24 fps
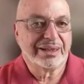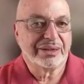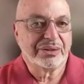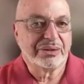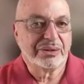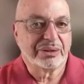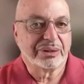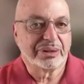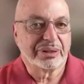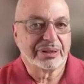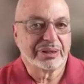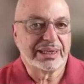
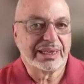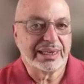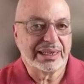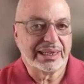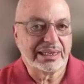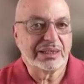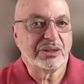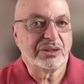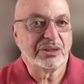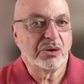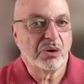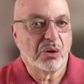you're
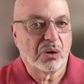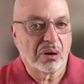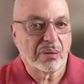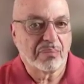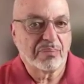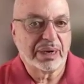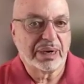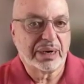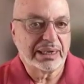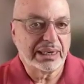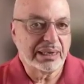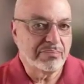getting your
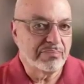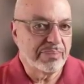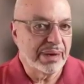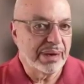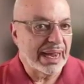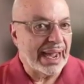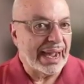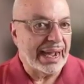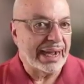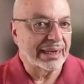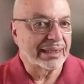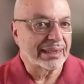money
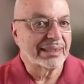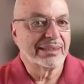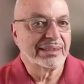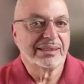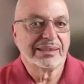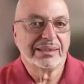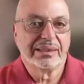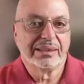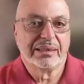back.